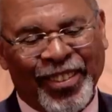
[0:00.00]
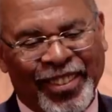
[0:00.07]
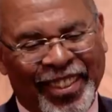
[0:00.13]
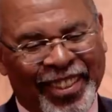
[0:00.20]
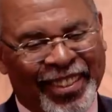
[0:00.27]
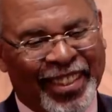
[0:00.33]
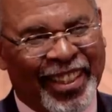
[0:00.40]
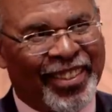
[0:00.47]
you
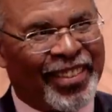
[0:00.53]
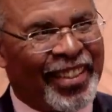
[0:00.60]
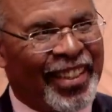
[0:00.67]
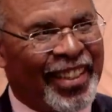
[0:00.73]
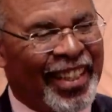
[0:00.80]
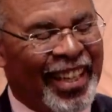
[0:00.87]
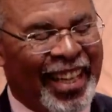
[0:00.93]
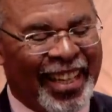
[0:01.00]
an
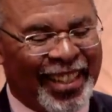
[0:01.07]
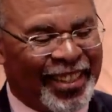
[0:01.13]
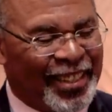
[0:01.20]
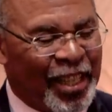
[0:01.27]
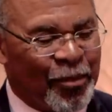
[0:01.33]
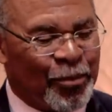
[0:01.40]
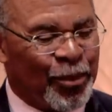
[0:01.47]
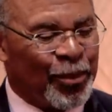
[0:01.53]

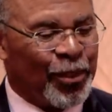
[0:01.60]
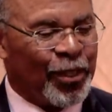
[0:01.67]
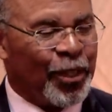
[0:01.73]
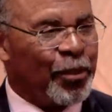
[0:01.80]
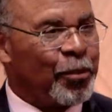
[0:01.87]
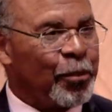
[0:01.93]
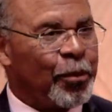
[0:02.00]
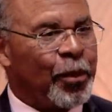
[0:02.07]
example.
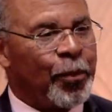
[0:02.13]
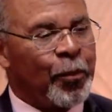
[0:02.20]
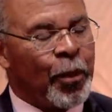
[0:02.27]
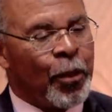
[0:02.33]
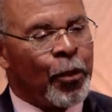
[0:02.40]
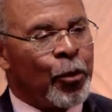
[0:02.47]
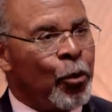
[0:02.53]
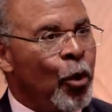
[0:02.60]

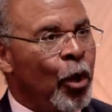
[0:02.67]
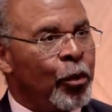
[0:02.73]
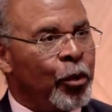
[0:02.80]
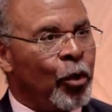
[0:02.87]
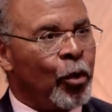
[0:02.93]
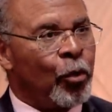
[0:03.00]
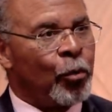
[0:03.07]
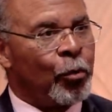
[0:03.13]
You all
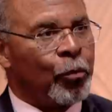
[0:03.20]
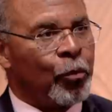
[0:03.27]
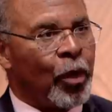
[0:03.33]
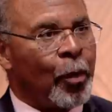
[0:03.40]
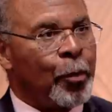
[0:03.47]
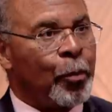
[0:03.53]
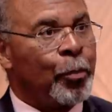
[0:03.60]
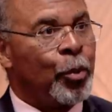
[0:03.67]
know
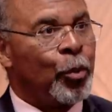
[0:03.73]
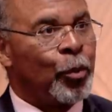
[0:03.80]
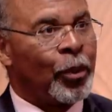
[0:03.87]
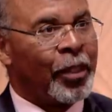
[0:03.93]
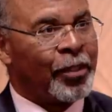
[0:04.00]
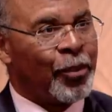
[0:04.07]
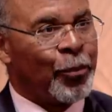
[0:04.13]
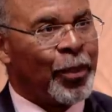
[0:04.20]
Robert
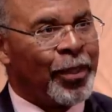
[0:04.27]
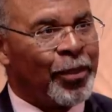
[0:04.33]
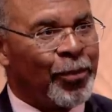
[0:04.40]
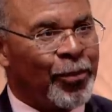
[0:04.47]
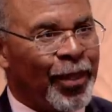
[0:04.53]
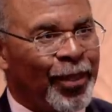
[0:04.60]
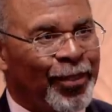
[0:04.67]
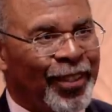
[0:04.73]
Poole at the Reason
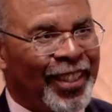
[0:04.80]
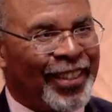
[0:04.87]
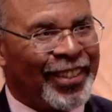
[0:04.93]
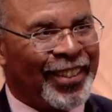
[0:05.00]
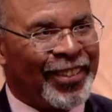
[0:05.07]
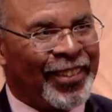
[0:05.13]
Foundation.